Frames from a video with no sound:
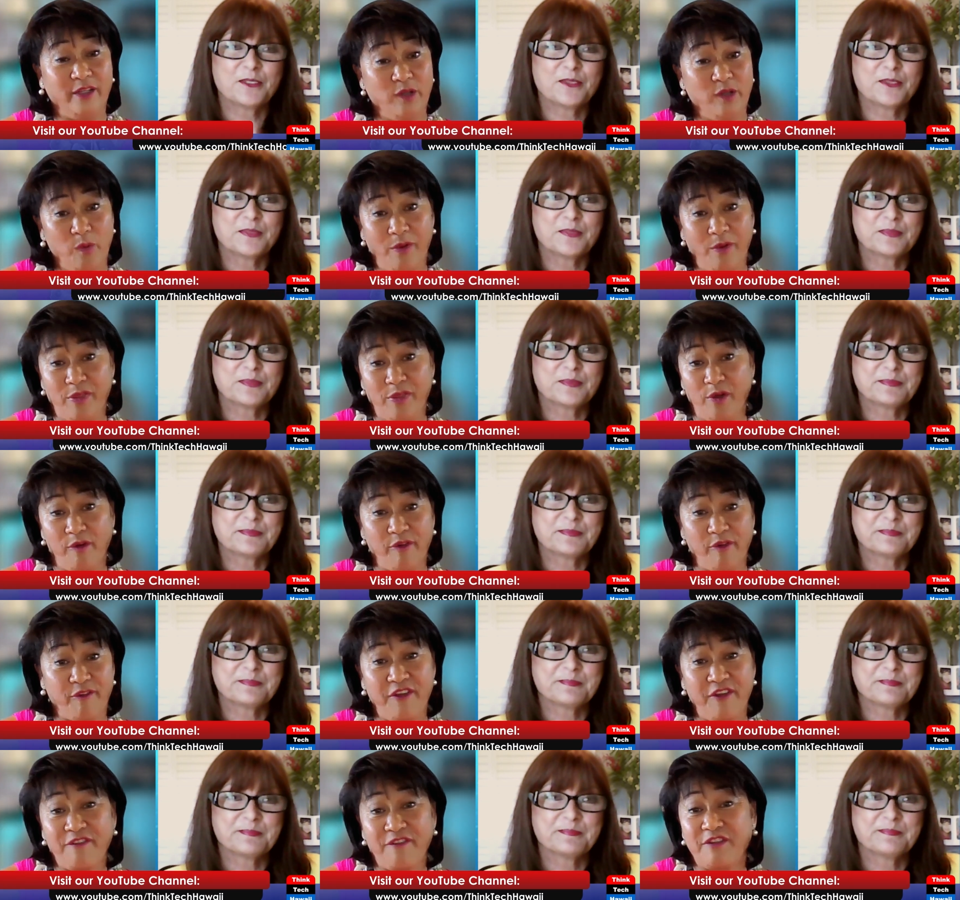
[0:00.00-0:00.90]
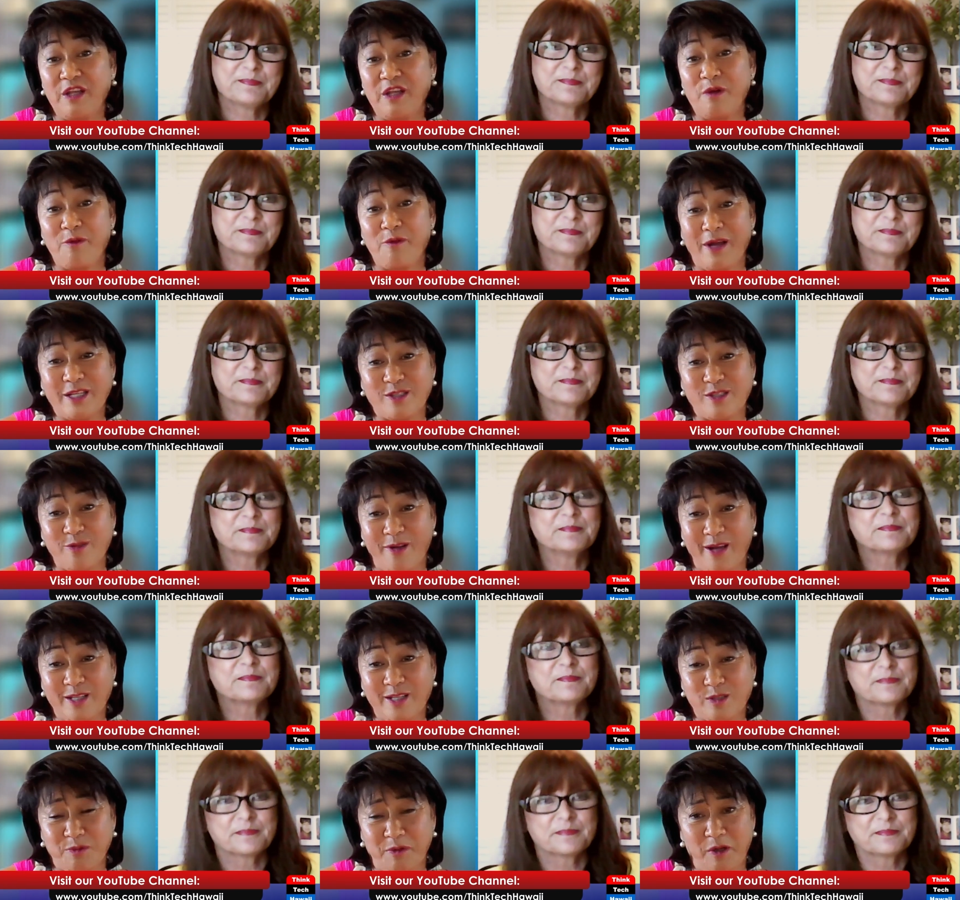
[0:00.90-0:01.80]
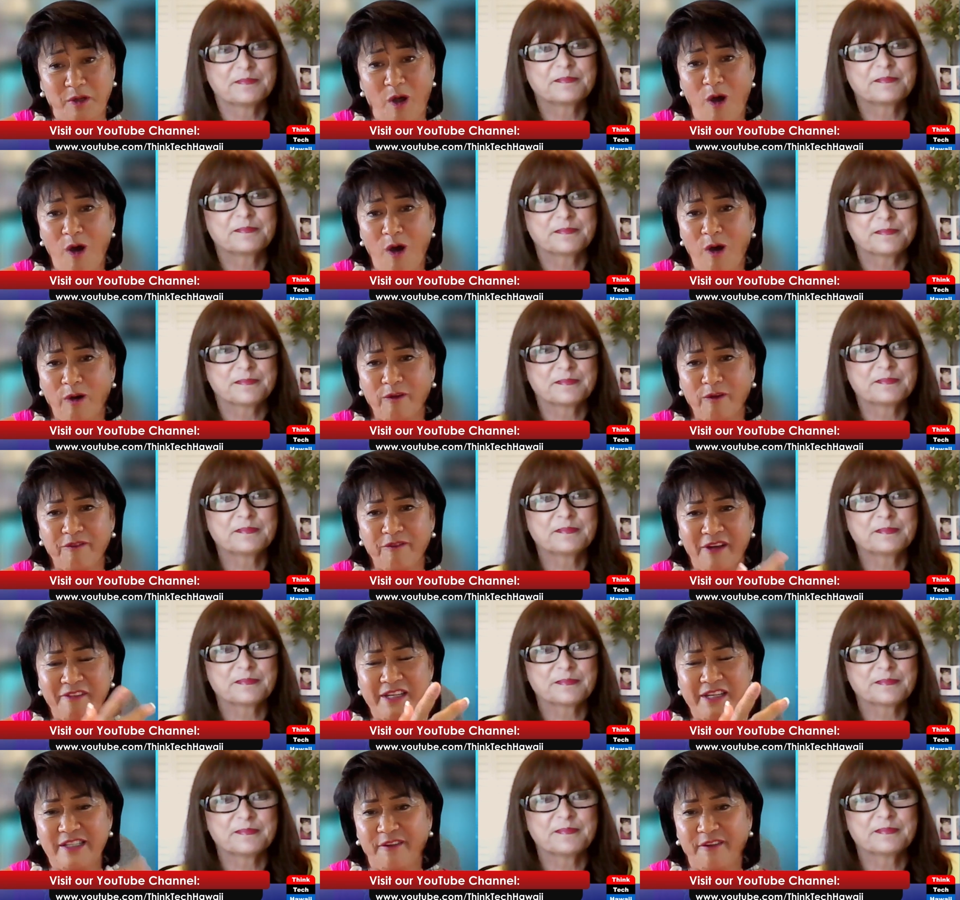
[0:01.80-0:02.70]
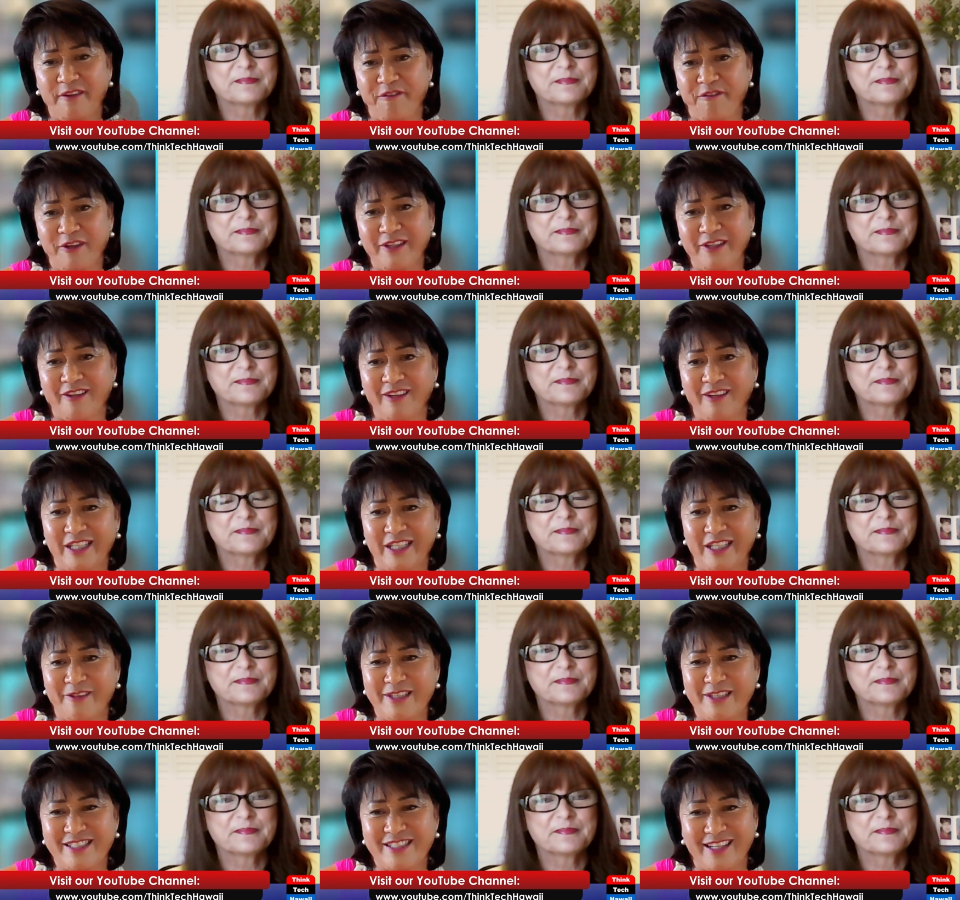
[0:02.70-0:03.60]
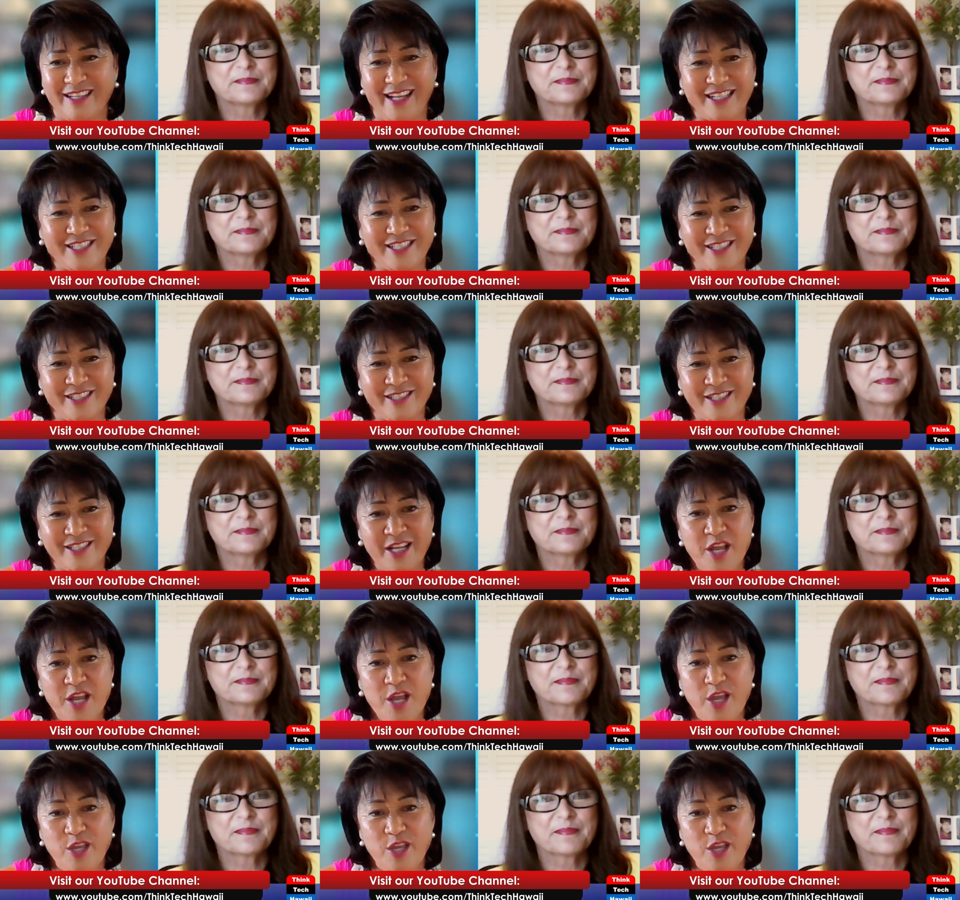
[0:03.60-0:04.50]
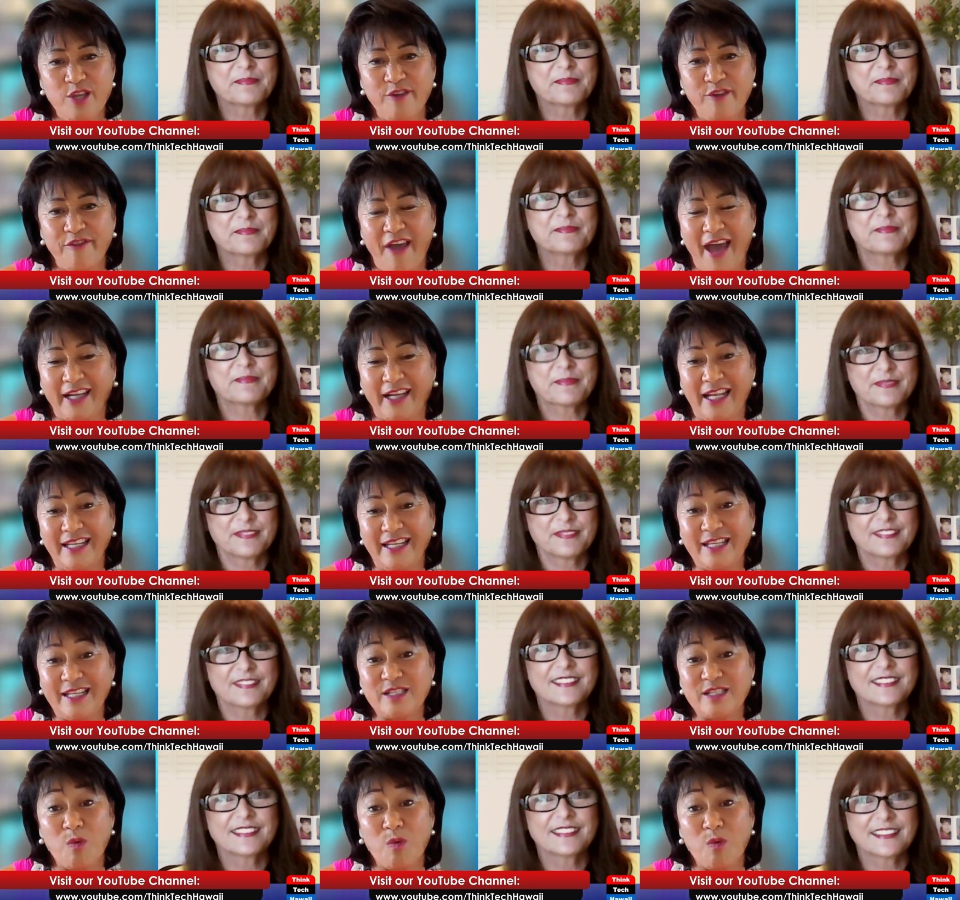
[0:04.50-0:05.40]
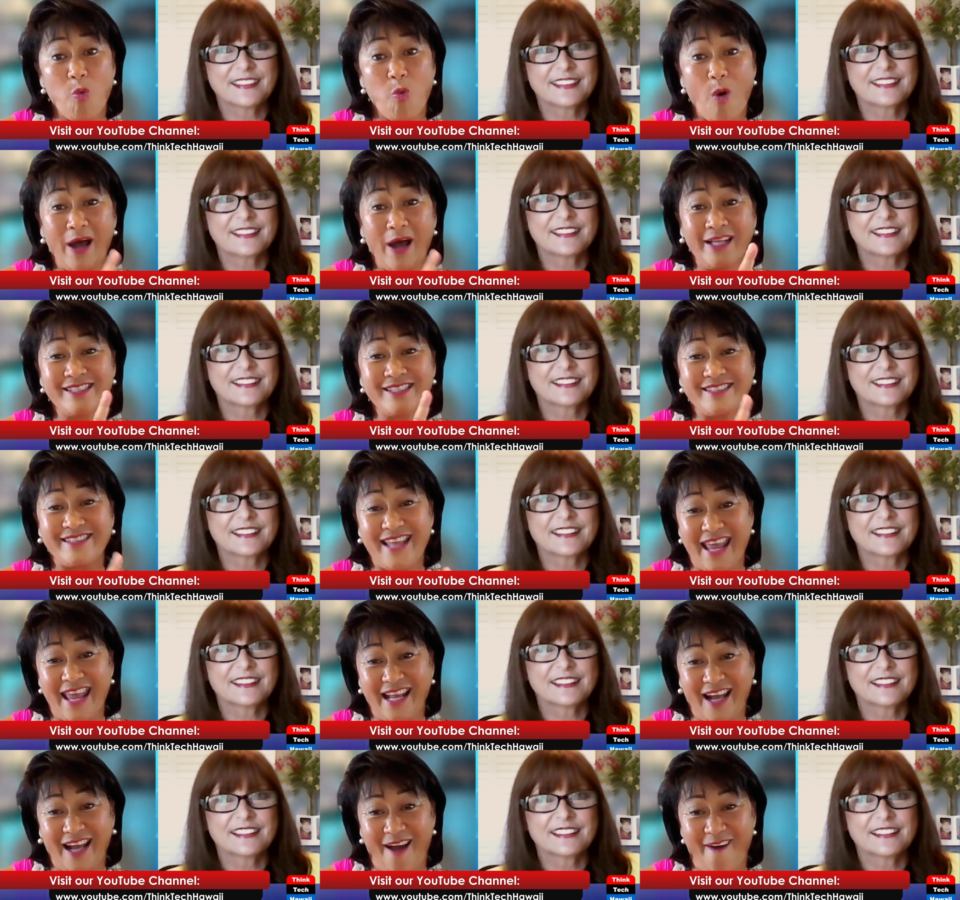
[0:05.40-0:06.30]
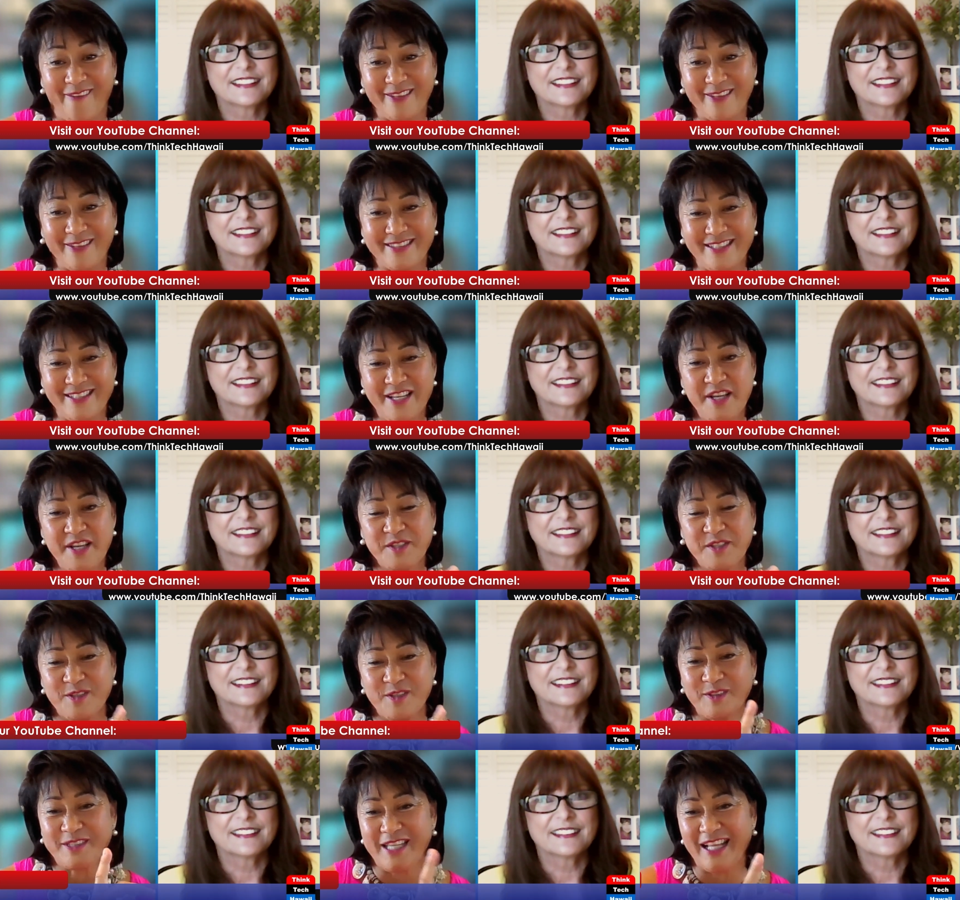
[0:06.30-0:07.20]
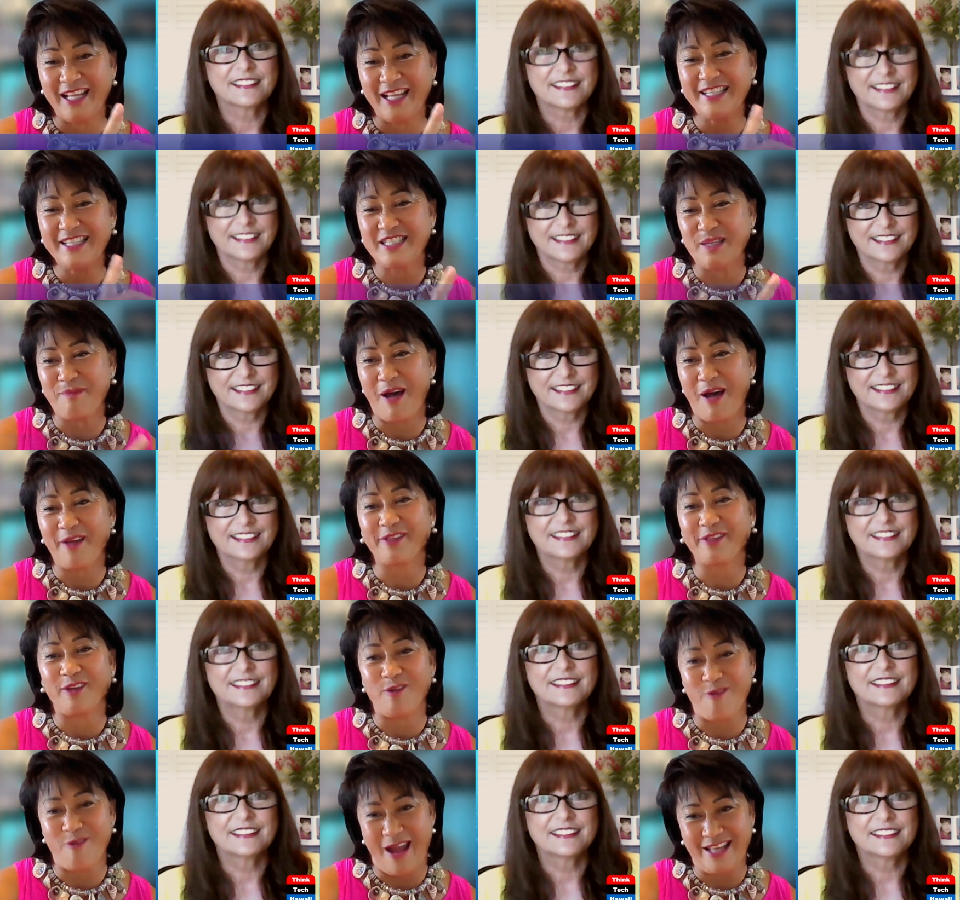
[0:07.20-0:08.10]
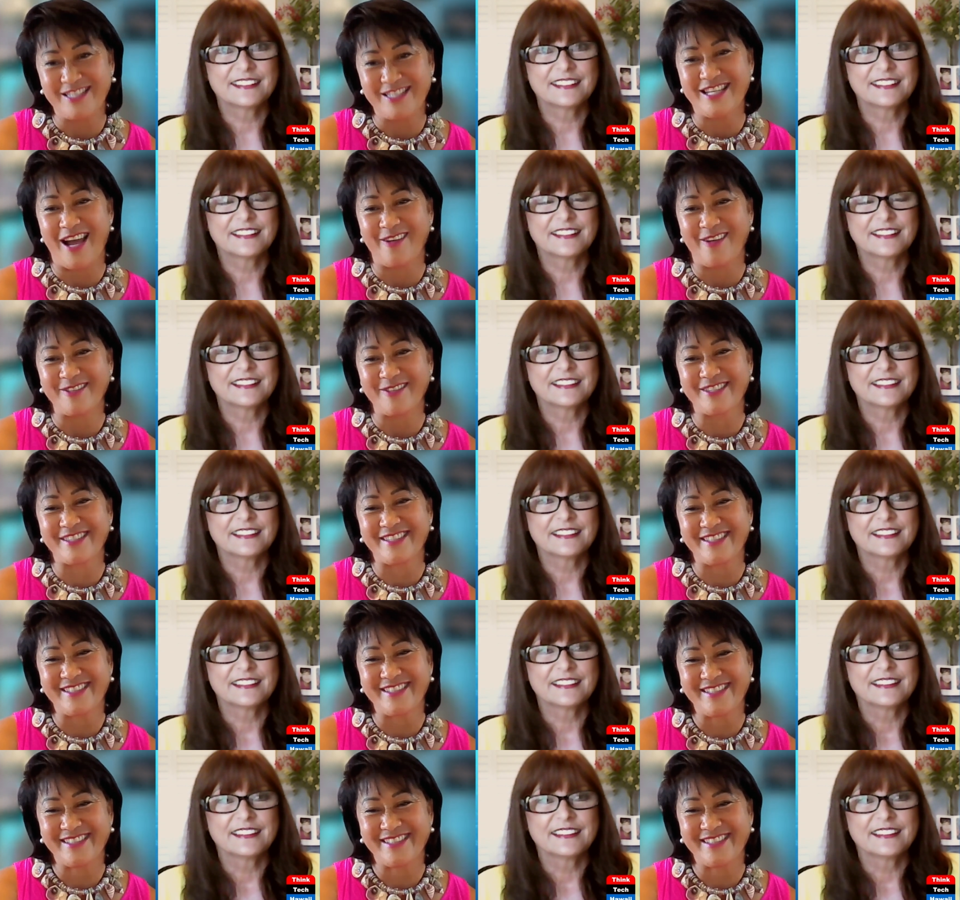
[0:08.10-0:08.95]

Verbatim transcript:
Speaker 1: know with over 50 restaurants with all very different culinary selections, you've had at least one steakhouse. So tell us about the ranch house